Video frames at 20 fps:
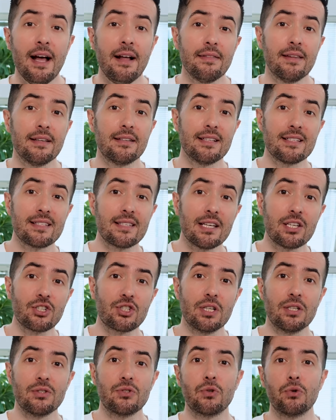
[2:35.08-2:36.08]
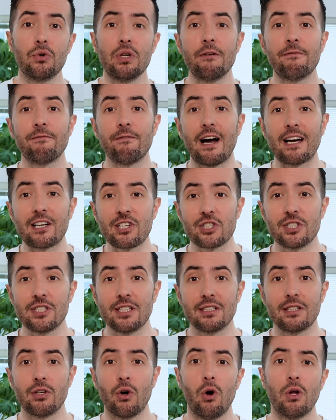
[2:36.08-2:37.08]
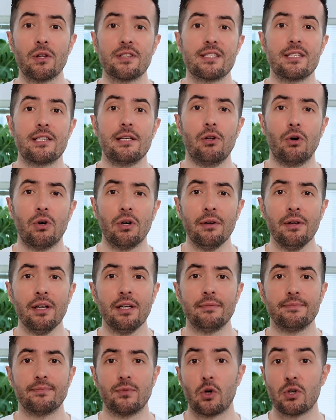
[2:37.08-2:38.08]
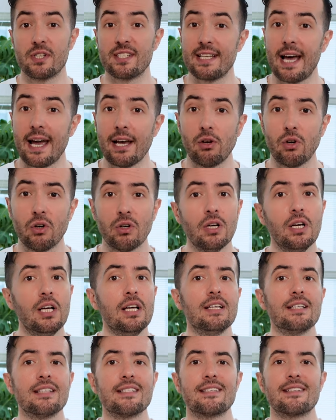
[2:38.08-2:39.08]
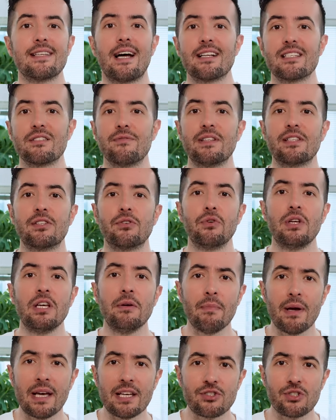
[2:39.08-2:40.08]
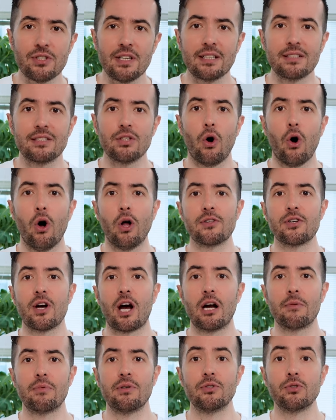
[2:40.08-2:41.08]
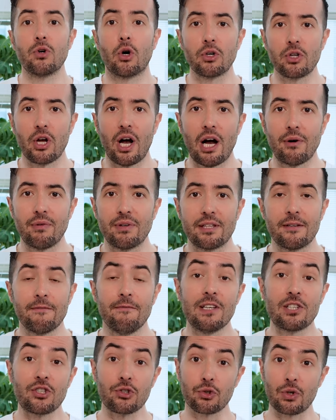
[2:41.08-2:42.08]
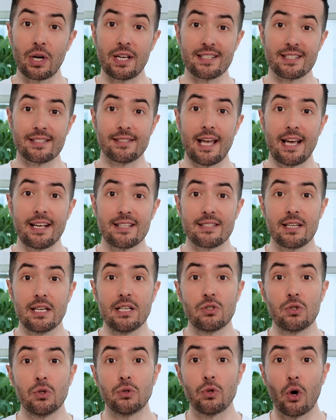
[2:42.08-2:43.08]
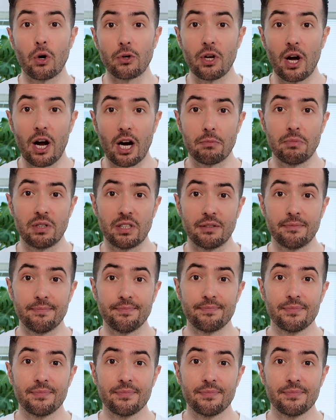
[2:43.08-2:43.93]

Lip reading: The decision to refunctioning the old silo, or silo, starts with reimagining the old harbor Nordhaven, which translates into North Harbor.